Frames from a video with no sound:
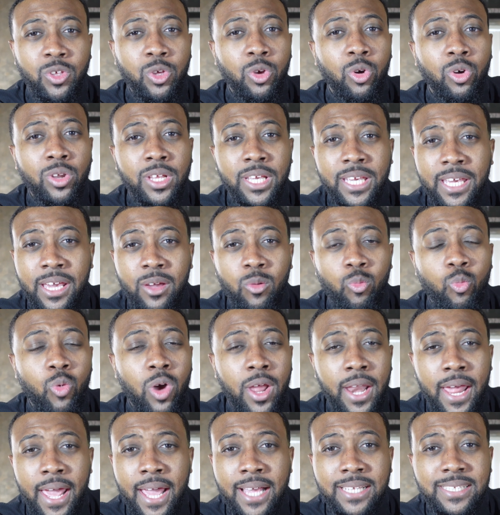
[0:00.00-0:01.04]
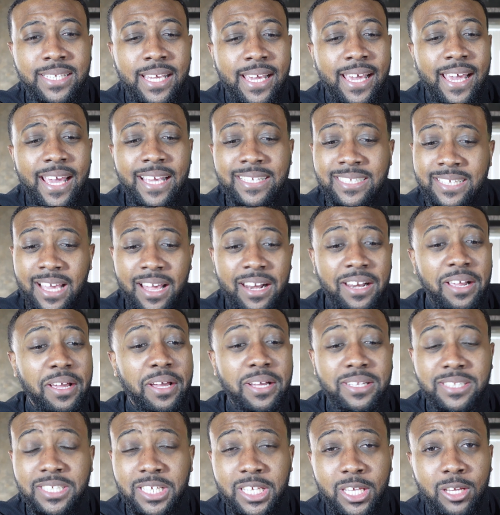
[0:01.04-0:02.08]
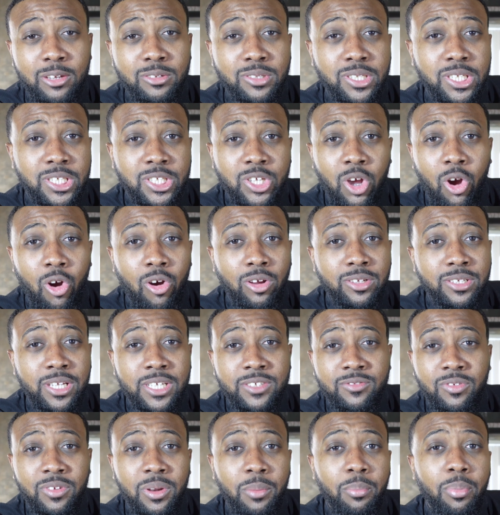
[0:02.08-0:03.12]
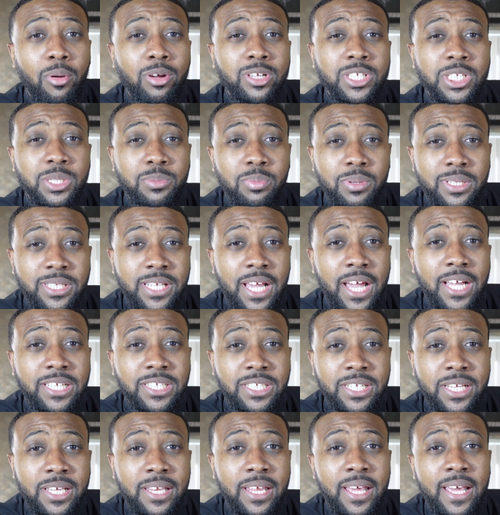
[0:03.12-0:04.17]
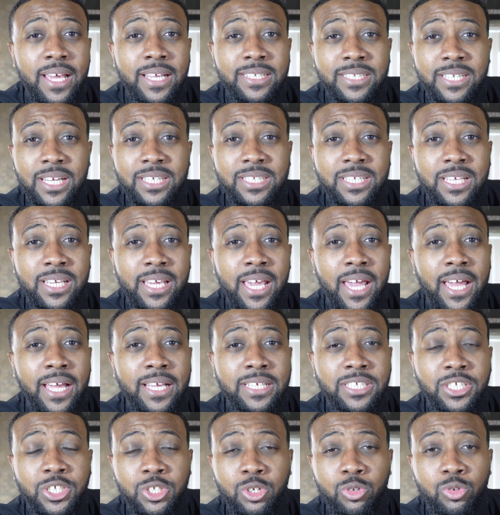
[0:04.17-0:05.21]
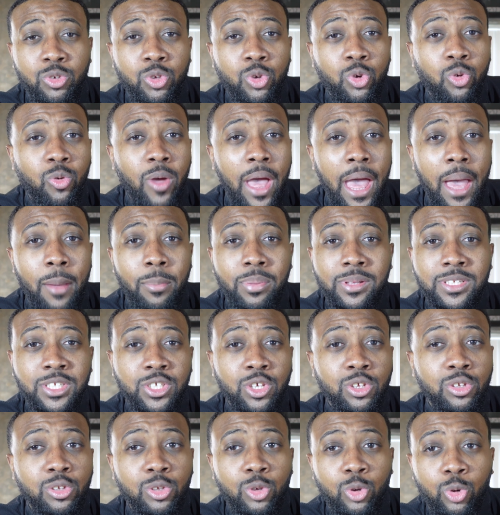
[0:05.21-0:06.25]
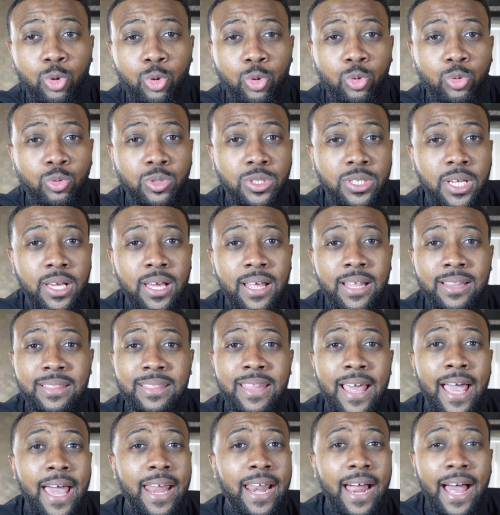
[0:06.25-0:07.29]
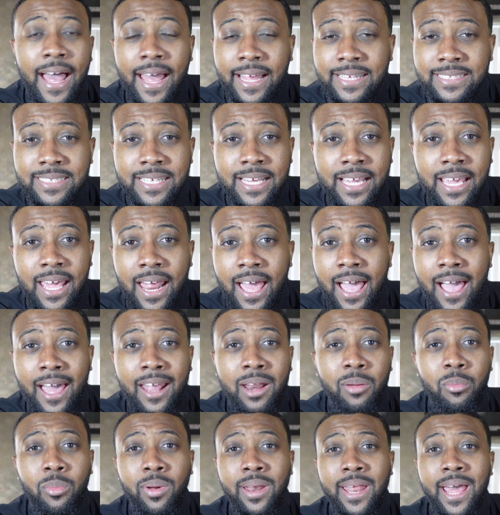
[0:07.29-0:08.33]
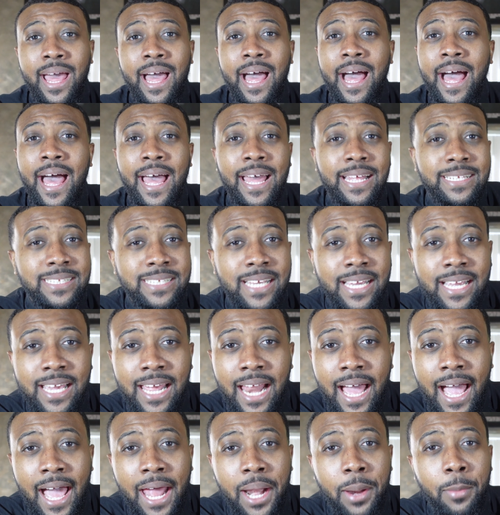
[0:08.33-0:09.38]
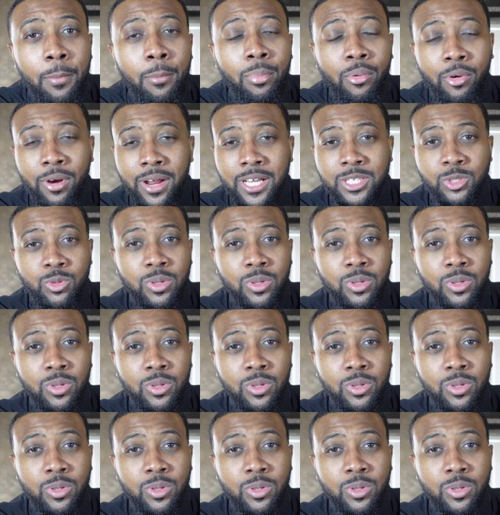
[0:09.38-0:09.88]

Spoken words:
you only get 1x, it's kind of good to use this card just for the purchase protection, just in case you do happen to lose that high ticket item, or that high ticket item breaks